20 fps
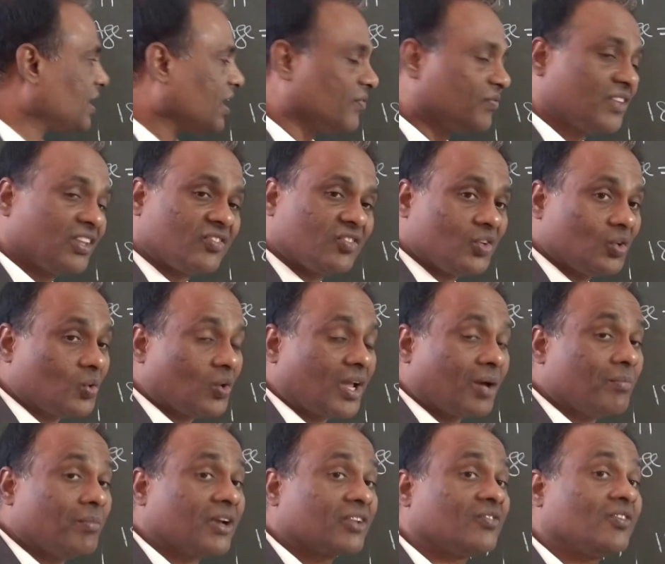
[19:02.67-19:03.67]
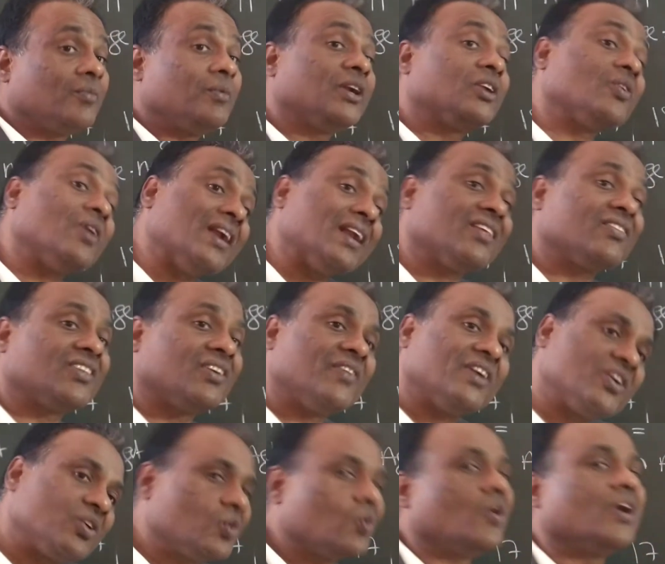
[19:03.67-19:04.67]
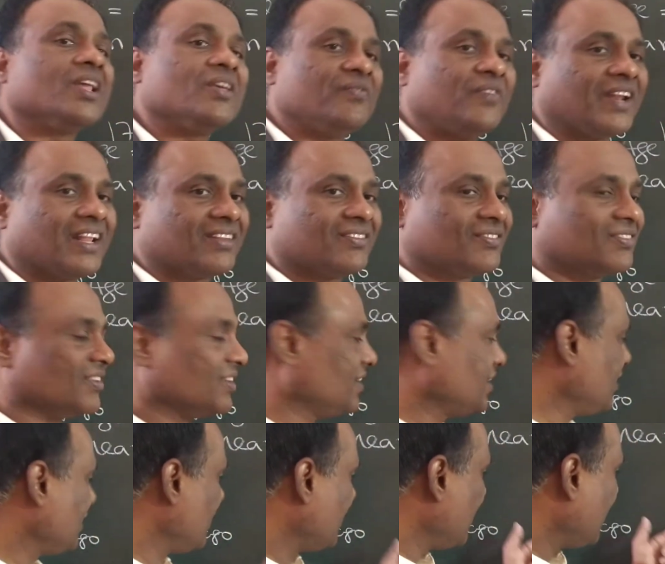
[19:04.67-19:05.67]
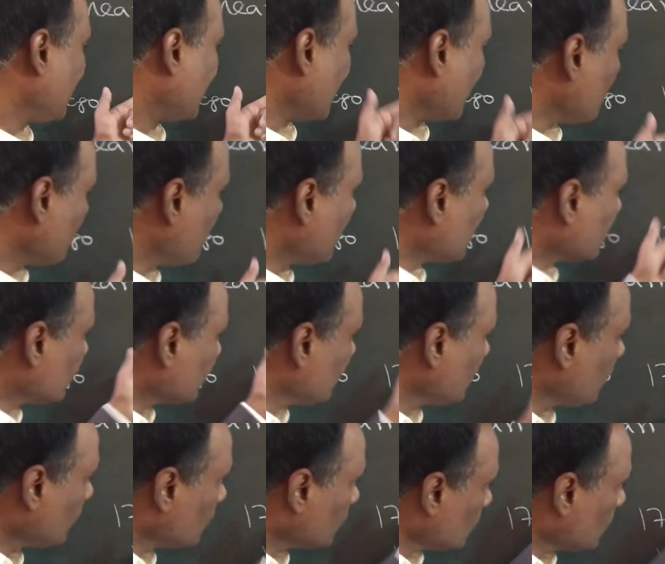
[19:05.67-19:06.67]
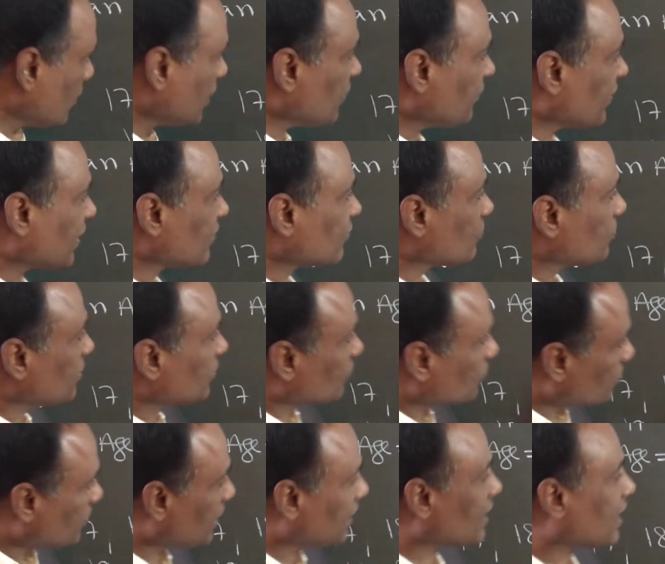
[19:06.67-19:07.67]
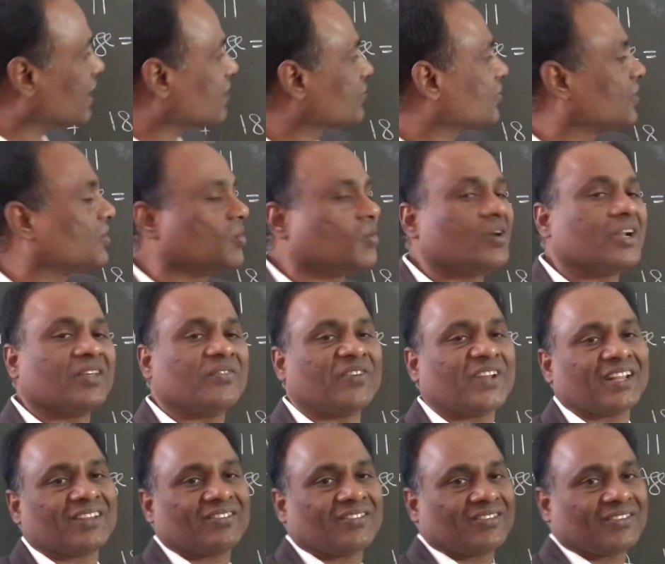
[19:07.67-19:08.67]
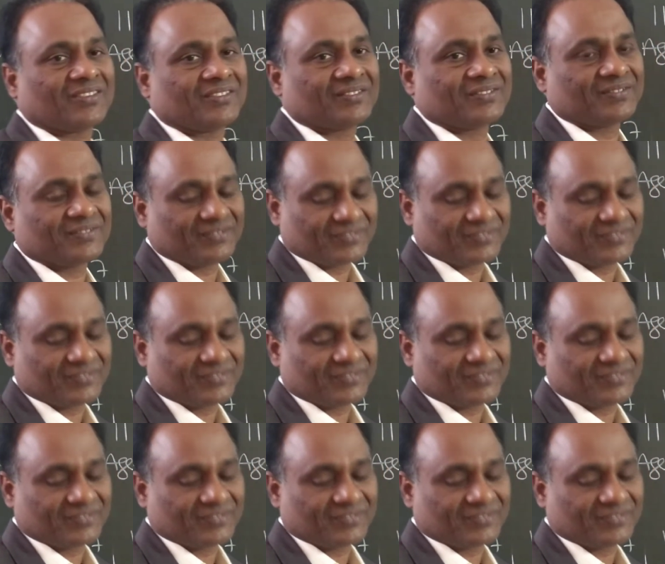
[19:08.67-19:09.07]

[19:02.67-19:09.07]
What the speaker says: of this new numbers will be 27, 2 difference. Numbers 2 difference means mean also 2 difference.